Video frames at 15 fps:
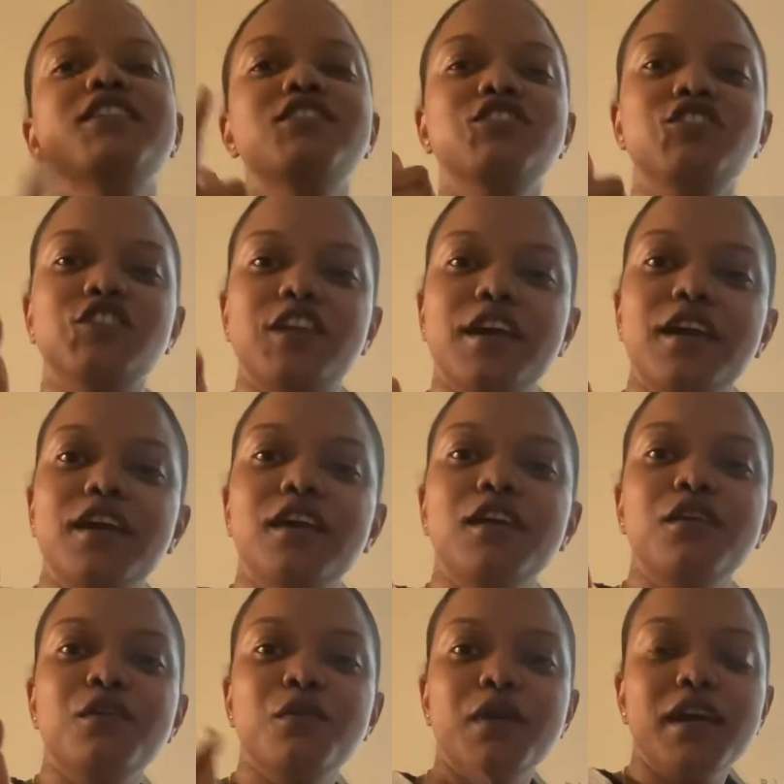
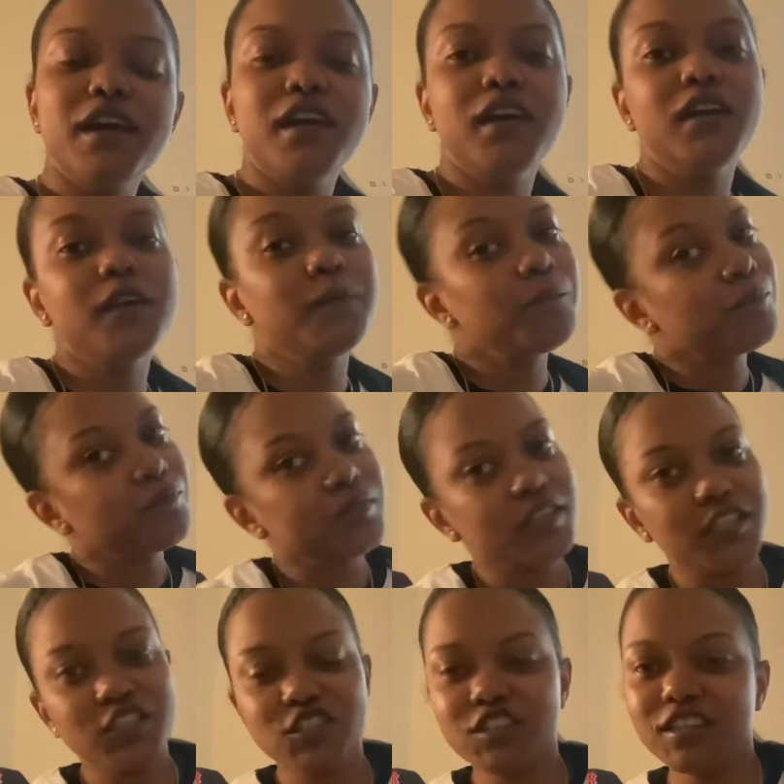TheJayyyWayyy,
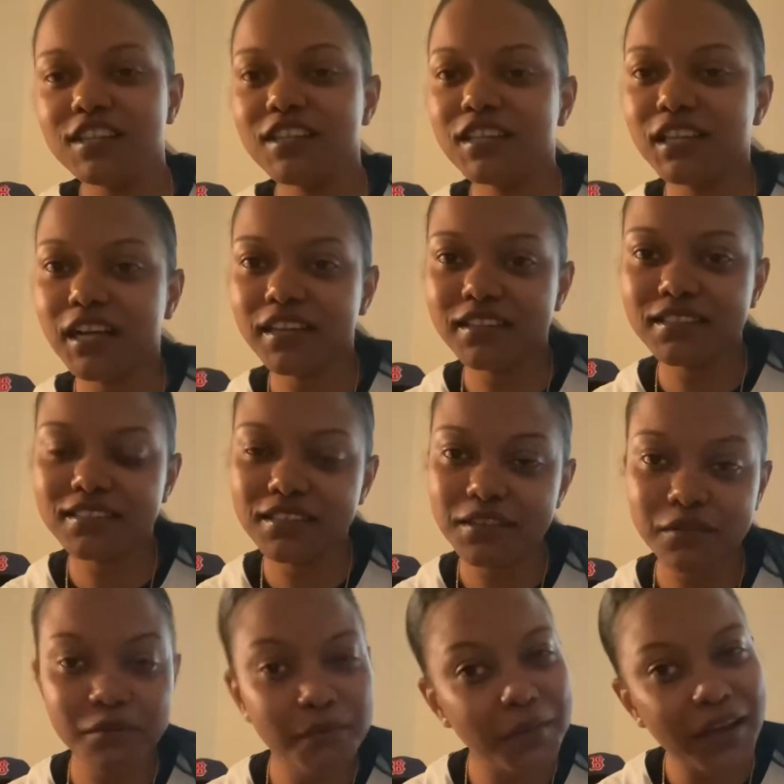and she likes
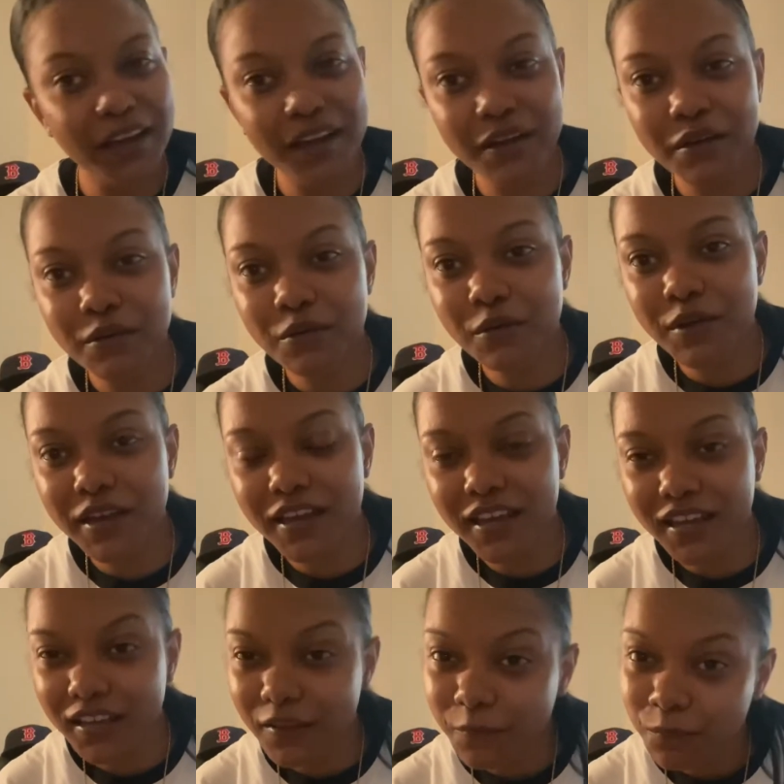it my
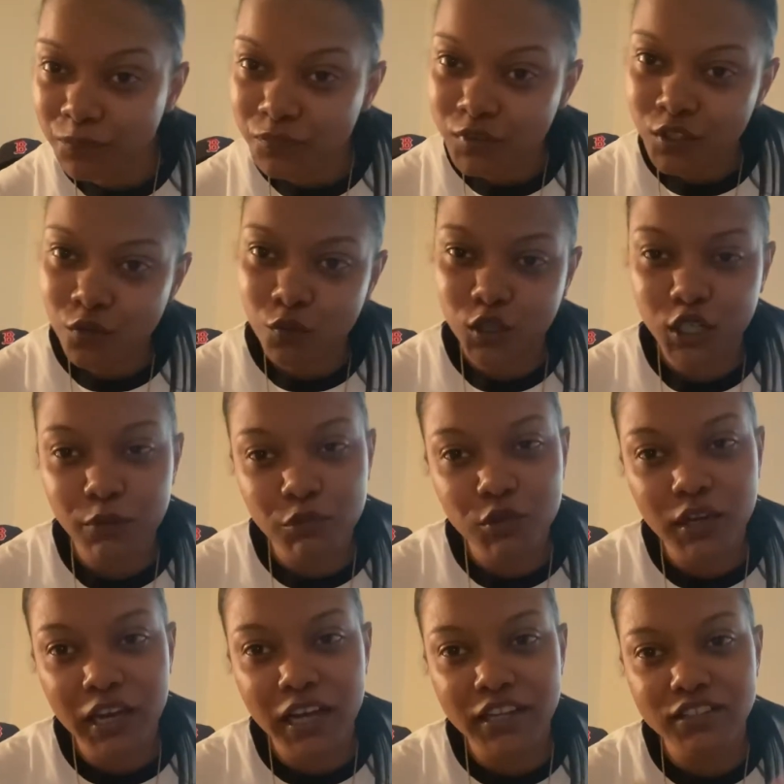way. What up, you
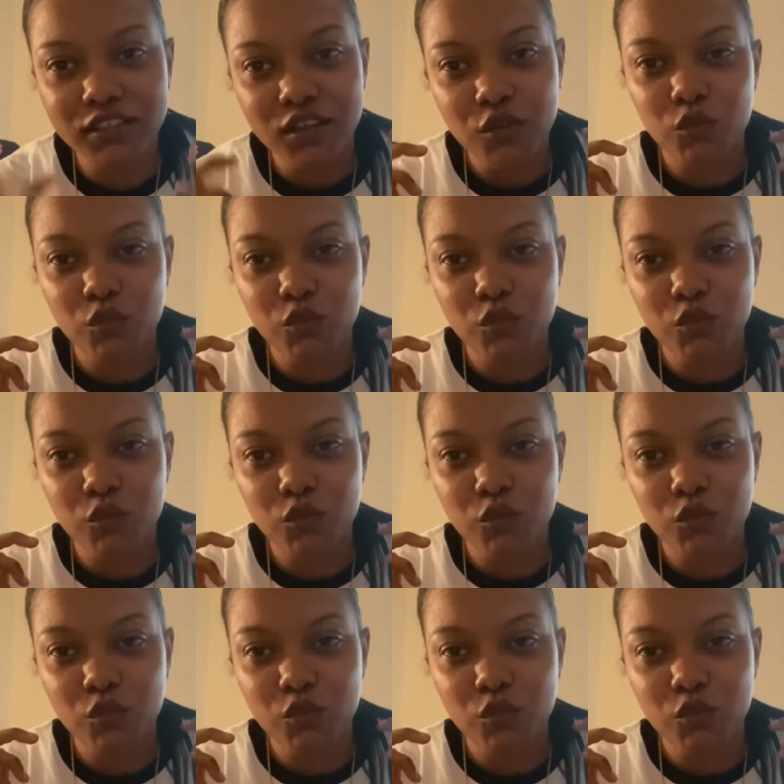guys?